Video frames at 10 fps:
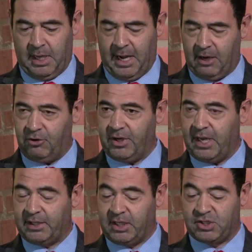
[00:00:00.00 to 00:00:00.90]

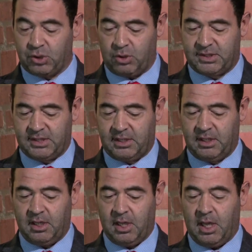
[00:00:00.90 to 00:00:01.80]
Hungry and exhausted,
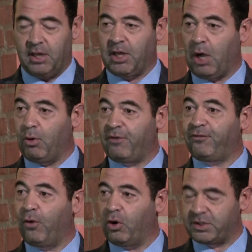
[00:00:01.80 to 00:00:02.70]
they were
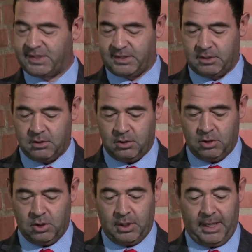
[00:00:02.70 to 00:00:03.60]
forced
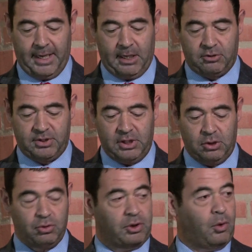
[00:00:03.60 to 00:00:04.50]
out
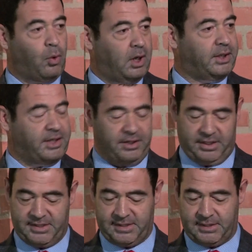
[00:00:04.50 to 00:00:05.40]
into the
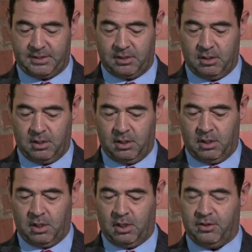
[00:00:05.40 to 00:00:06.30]
wilderness.
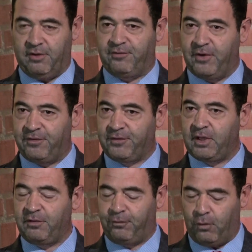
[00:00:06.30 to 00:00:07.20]
The
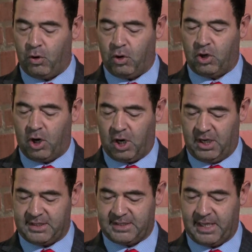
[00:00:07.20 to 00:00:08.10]
54
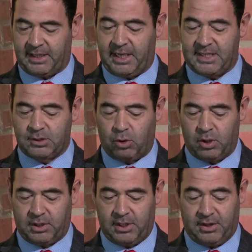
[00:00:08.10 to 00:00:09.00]
guards that
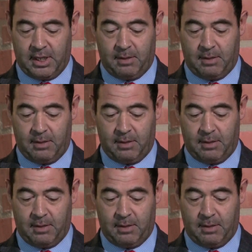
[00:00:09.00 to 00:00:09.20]
escorted